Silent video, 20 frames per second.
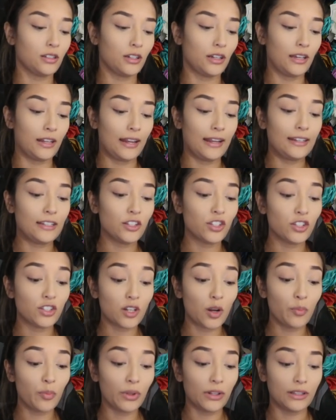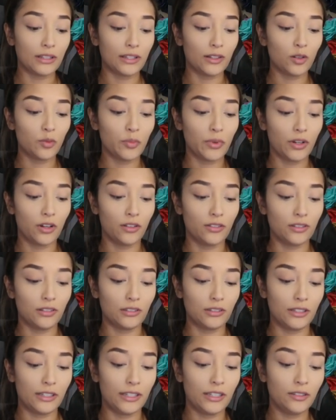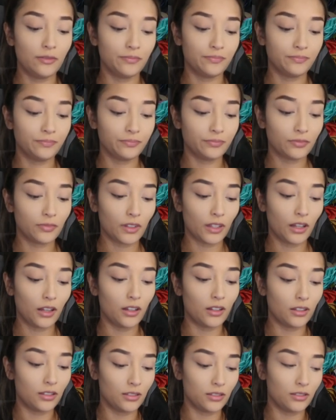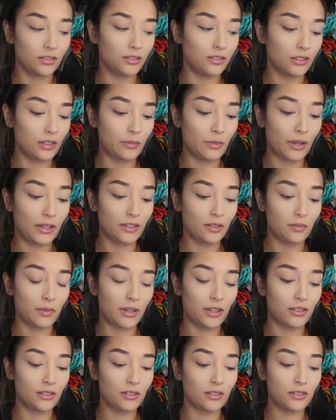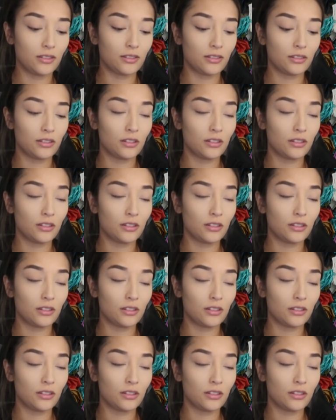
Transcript: and I just dump a little bit on the lid because it makes a mess.